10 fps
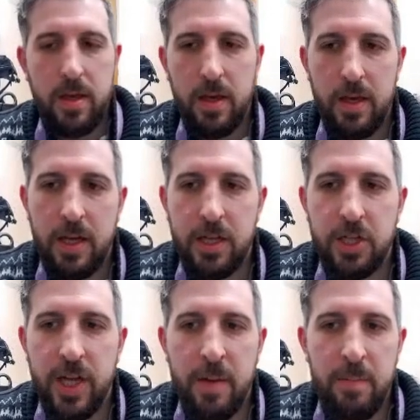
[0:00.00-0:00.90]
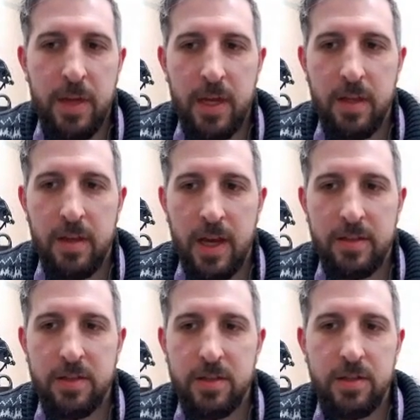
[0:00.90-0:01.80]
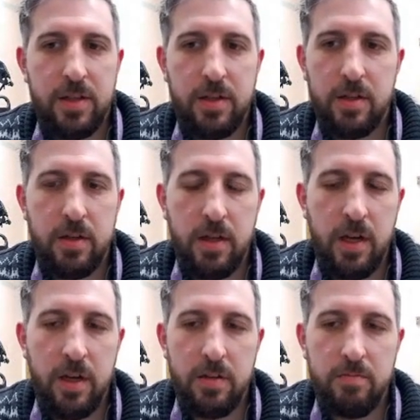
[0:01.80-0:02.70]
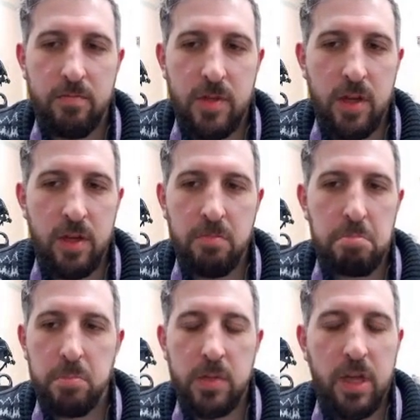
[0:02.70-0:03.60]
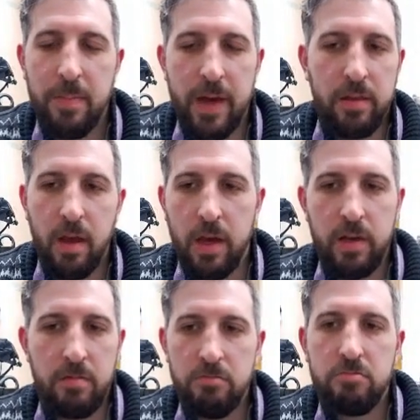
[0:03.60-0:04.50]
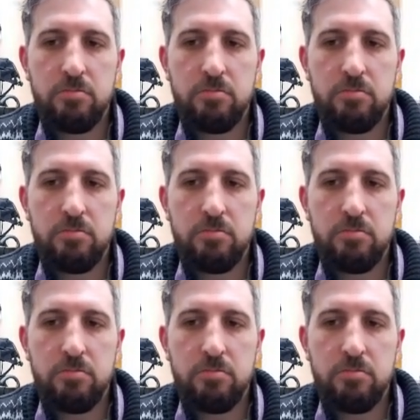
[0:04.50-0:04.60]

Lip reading: eeg-nb, that's the command line